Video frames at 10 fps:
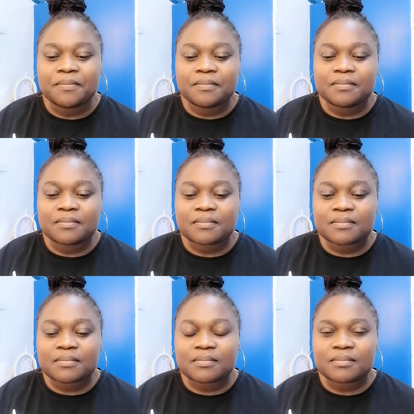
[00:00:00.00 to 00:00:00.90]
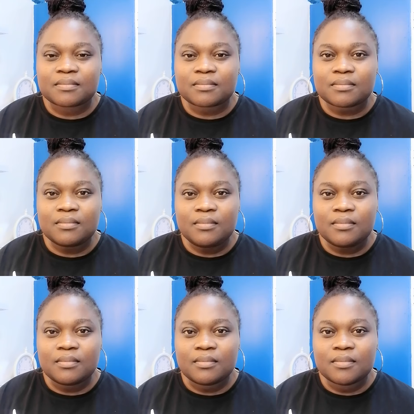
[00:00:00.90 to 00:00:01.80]

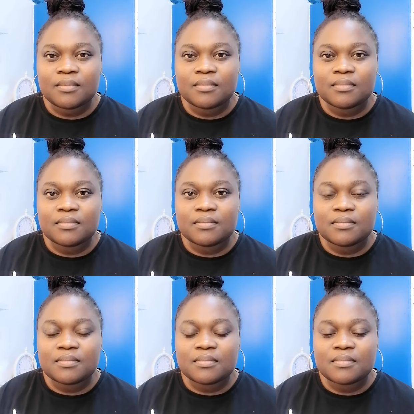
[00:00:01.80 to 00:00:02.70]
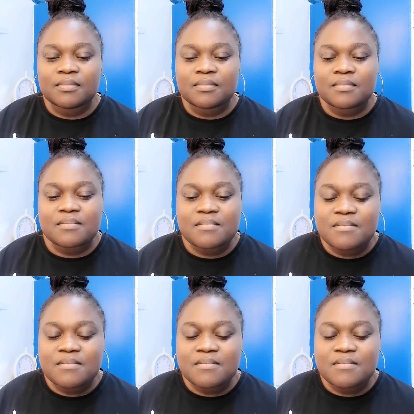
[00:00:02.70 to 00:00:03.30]
Nothing is said.